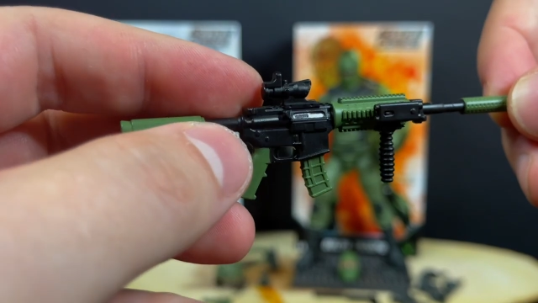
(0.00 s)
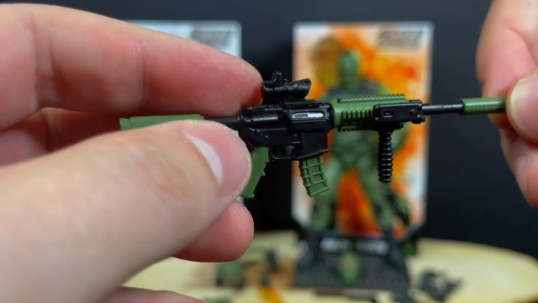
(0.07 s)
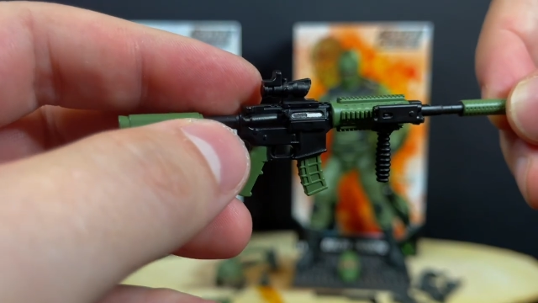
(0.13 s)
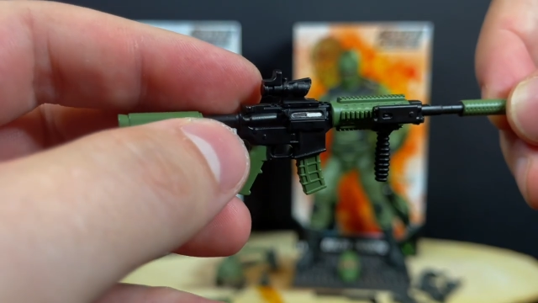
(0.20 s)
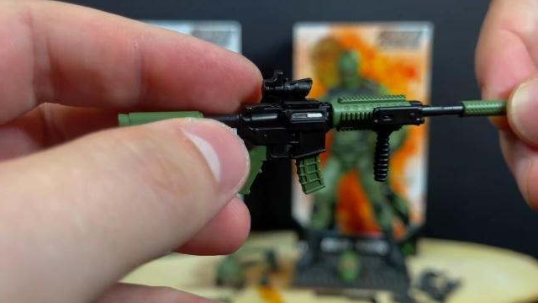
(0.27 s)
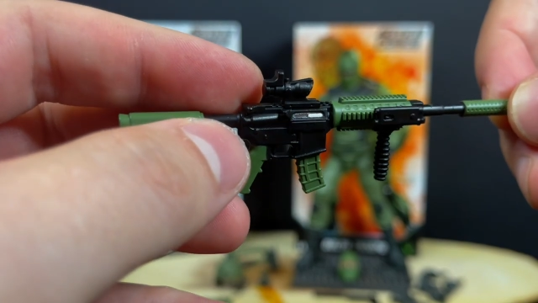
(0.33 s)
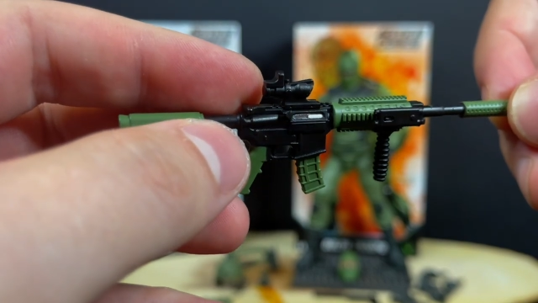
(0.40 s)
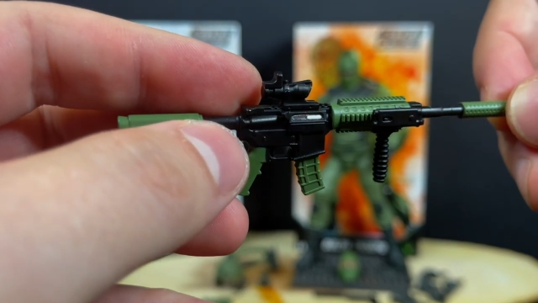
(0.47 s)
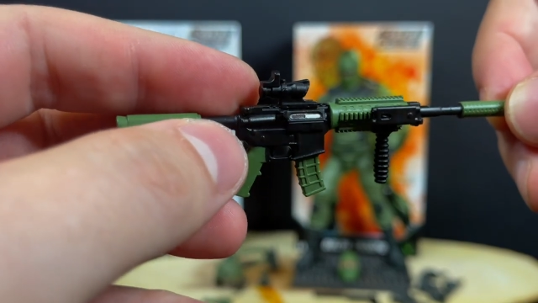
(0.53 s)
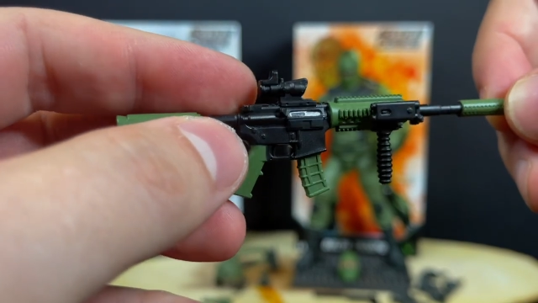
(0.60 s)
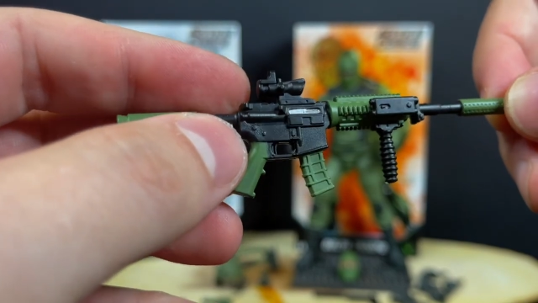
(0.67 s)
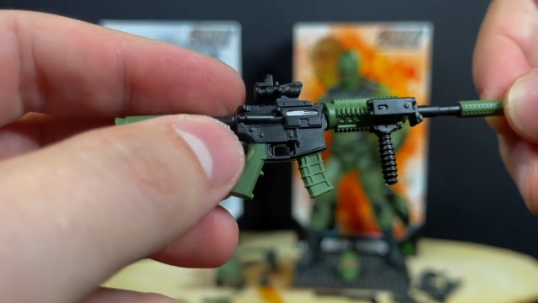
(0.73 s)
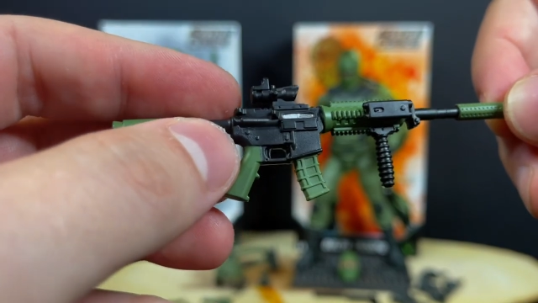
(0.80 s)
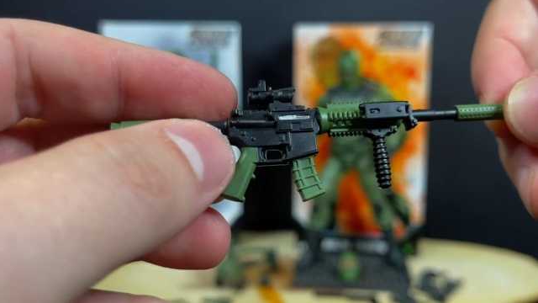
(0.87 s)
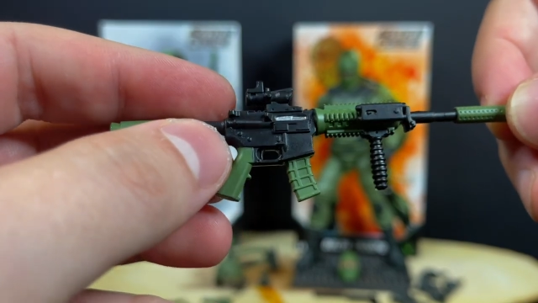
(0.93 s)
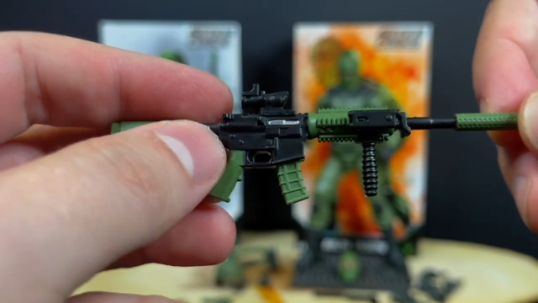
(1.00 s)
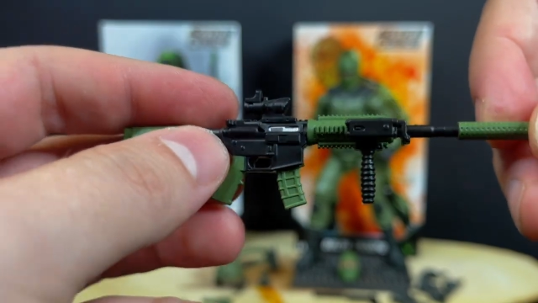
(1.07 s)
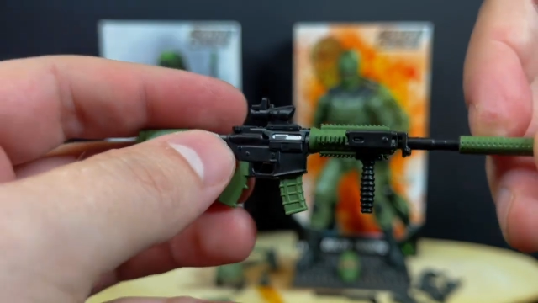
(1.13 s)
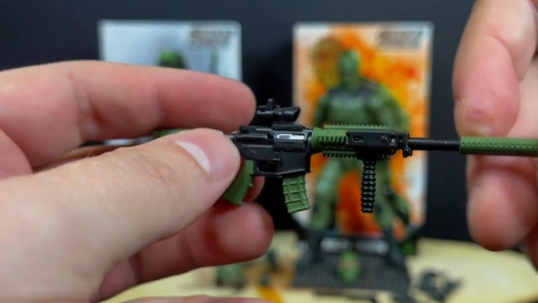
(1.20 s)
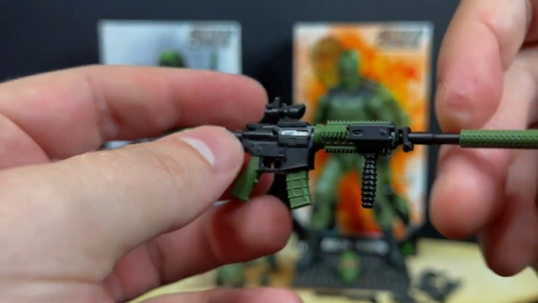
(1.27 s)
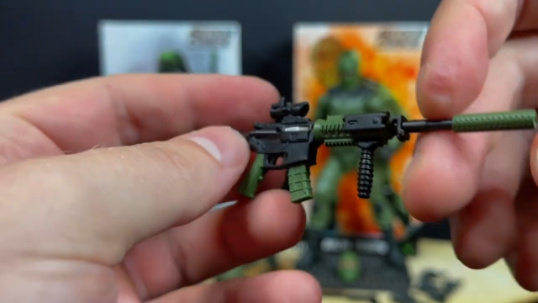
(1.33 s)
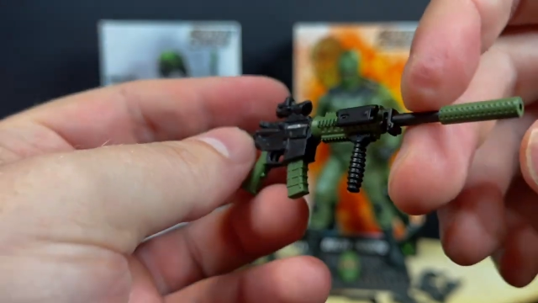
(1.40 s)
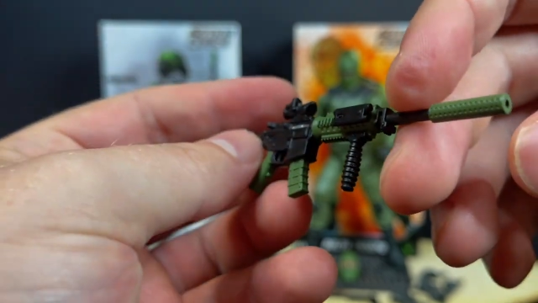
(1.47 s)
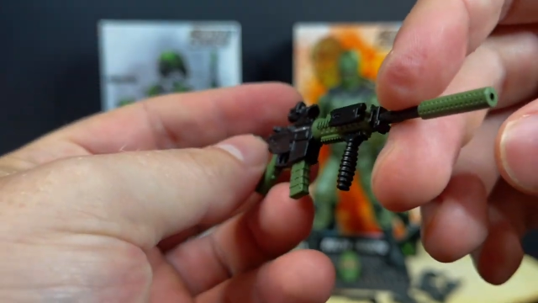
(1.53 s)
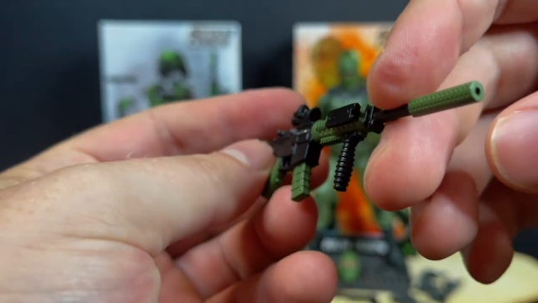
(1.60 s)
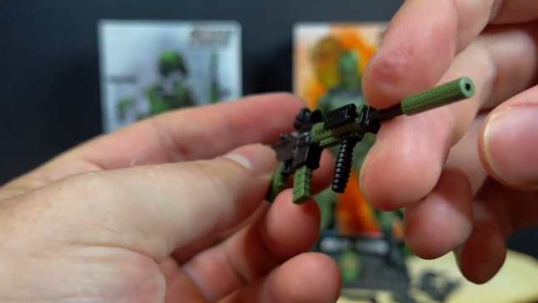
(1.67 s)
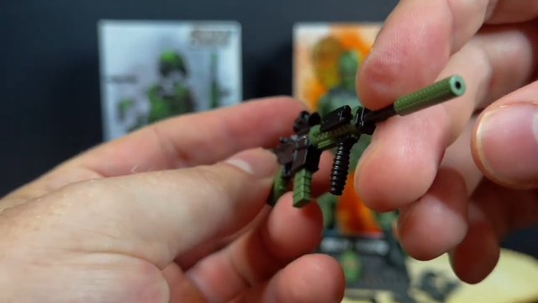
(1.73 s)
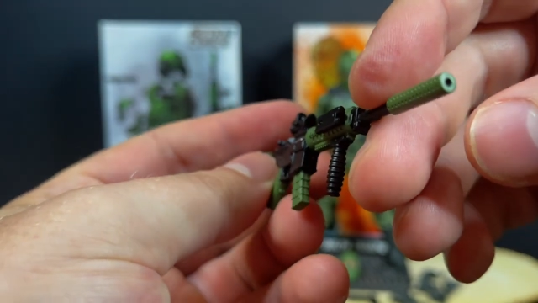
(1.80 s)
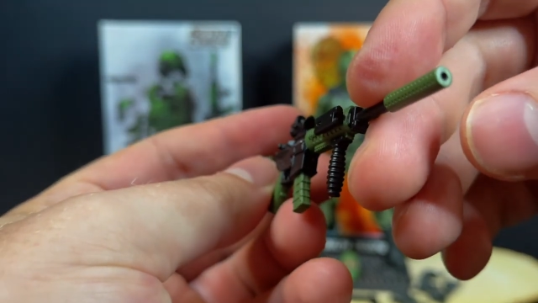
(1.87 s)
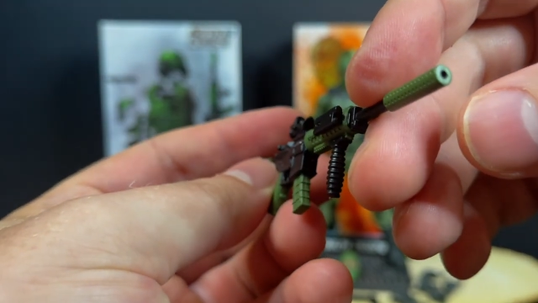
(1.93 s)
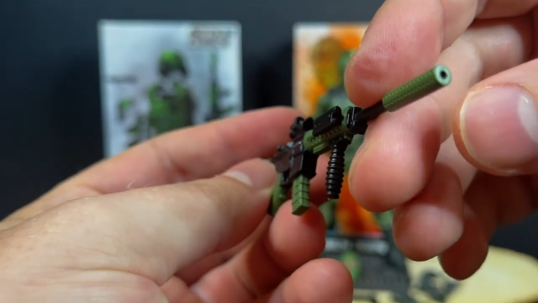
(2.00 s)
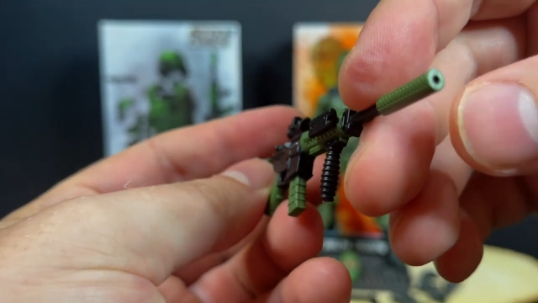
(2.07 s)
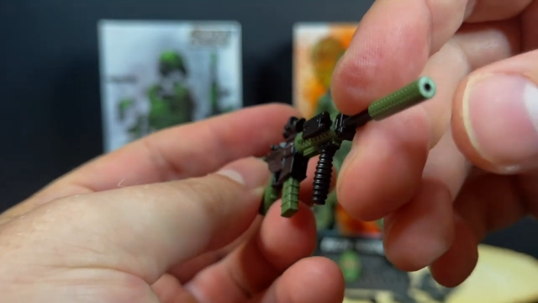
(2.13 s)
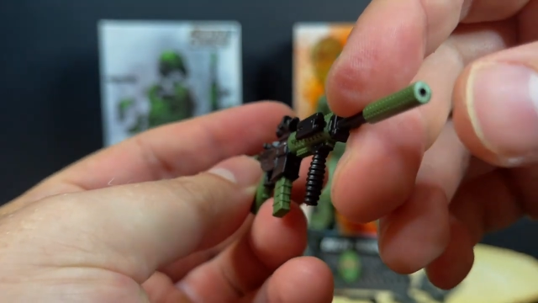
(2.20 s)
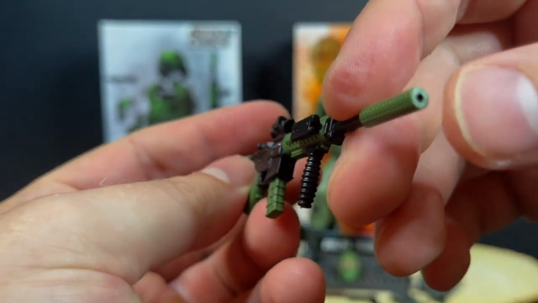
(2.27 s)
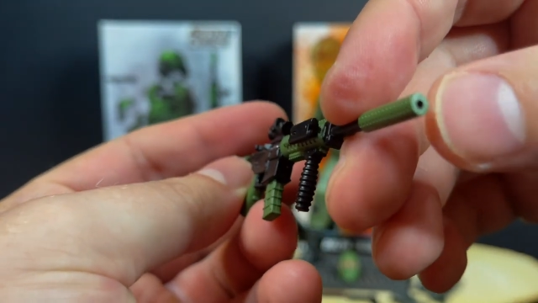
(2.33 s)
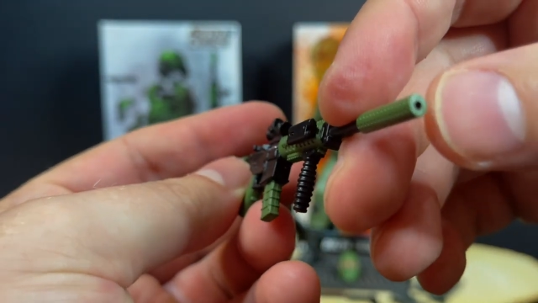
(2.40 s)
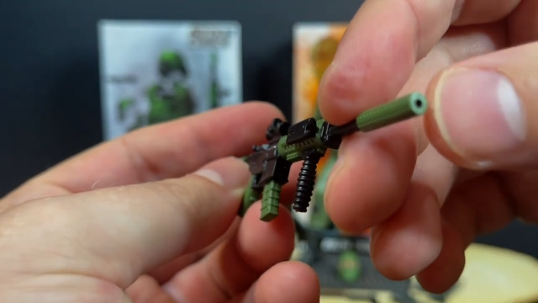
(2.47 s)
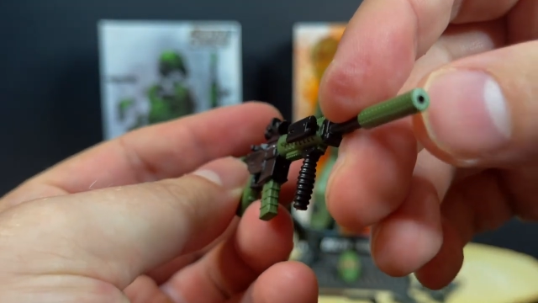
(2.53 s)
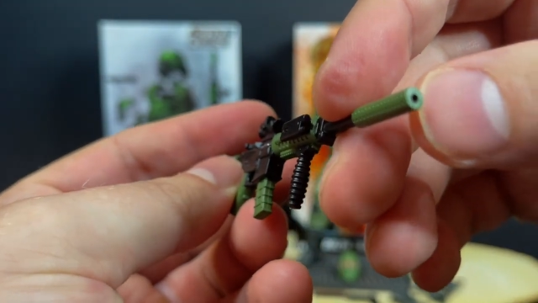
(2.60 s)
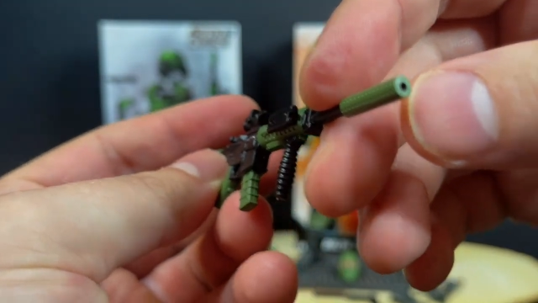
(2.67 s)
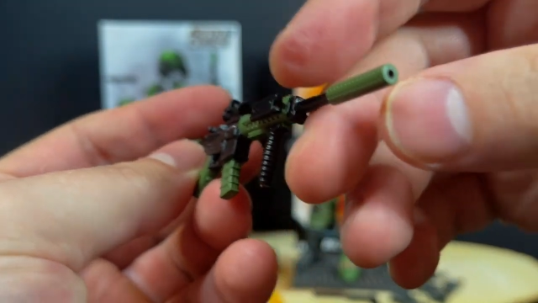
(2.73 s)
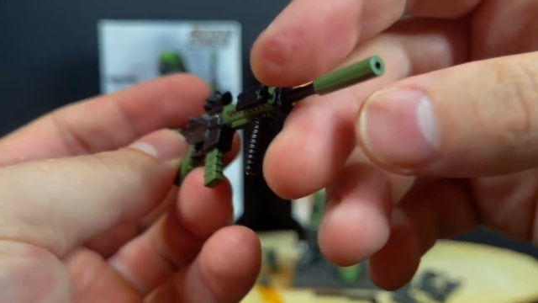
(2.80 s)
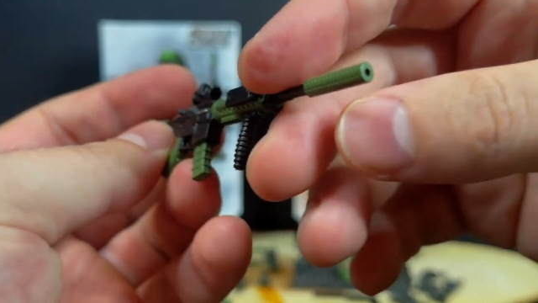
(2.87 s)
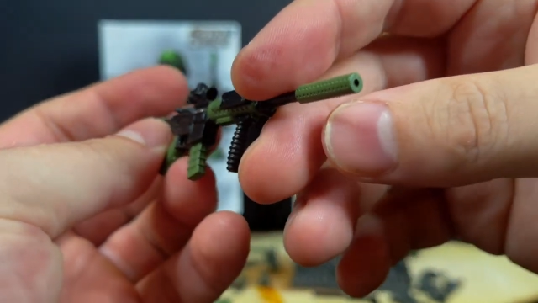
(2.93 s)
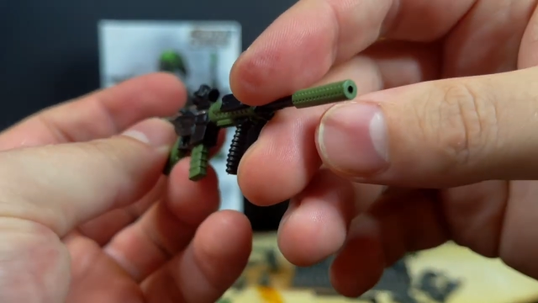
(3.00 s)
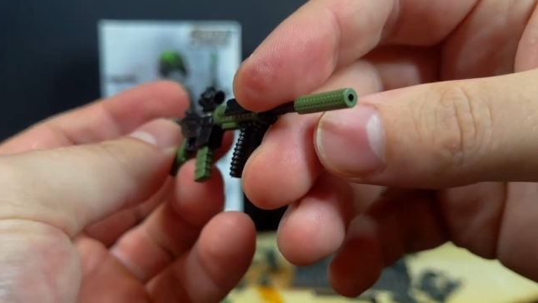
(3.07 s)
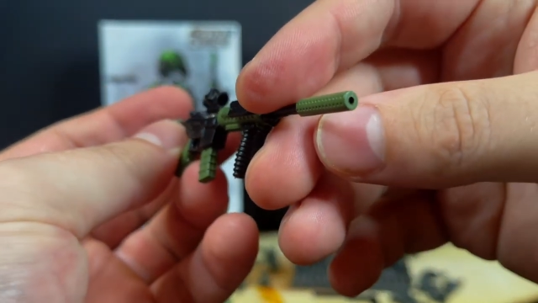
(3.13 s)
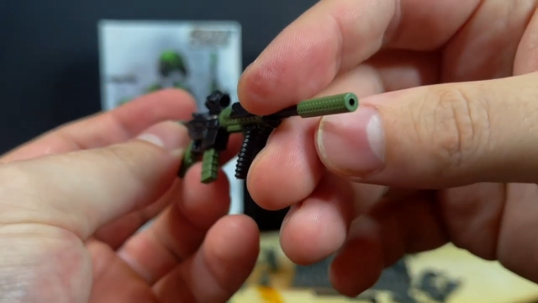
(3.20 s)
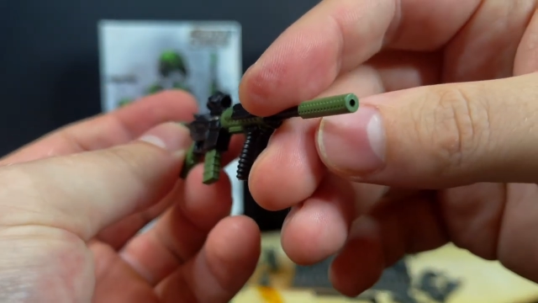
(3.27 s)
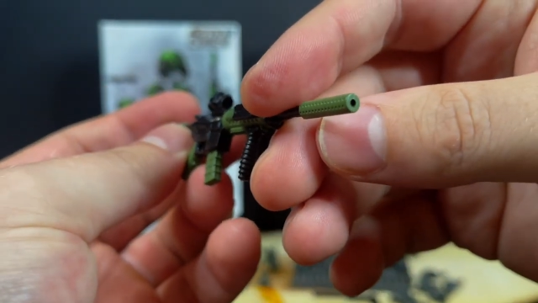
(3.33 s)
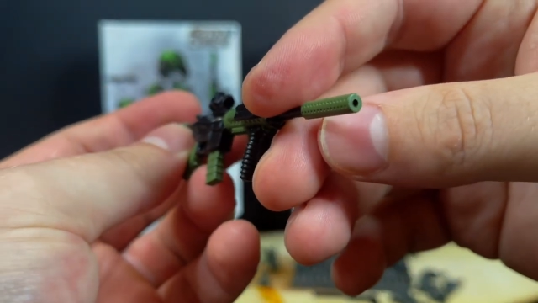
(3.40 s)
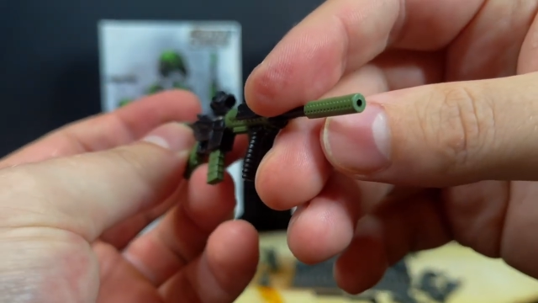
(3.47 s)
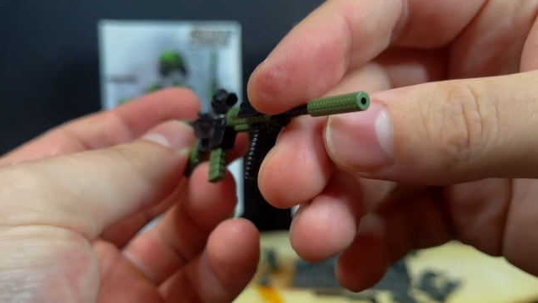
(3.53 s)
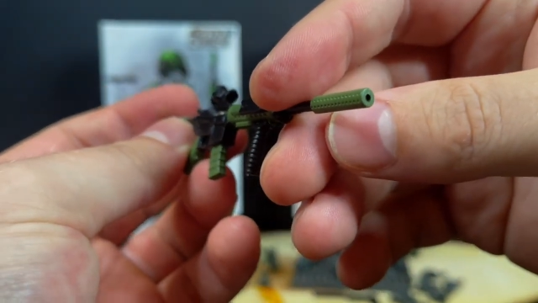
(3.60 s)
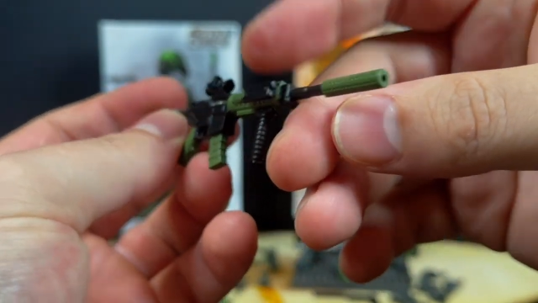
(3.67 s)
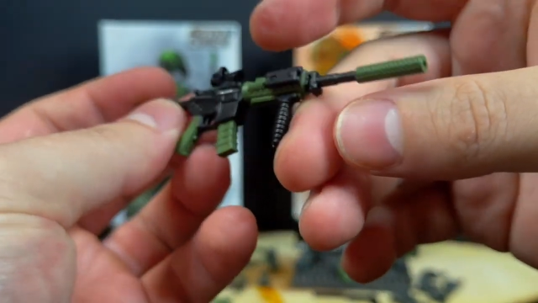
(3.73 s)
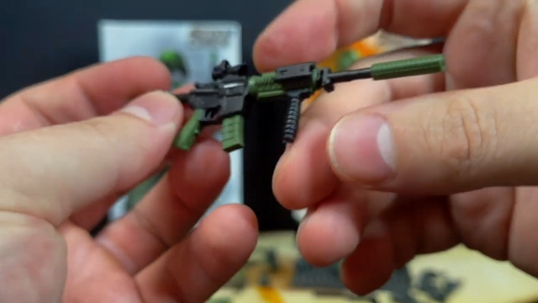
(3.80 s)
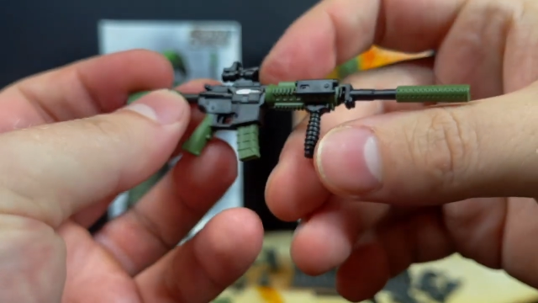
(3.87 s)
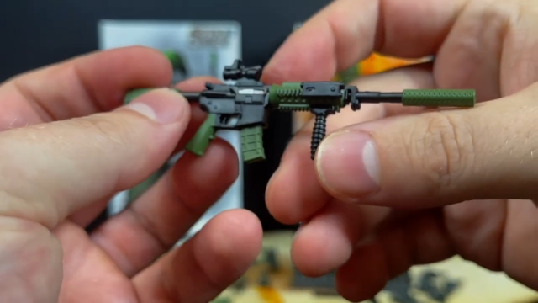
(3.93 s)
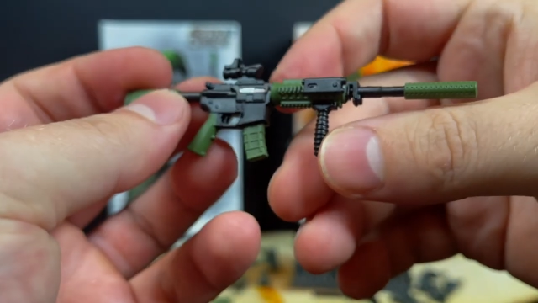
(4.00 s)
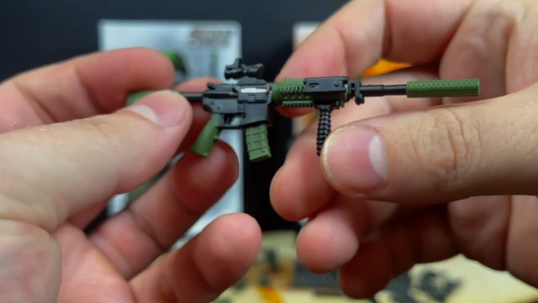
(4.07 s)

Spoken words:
(no speaker visible)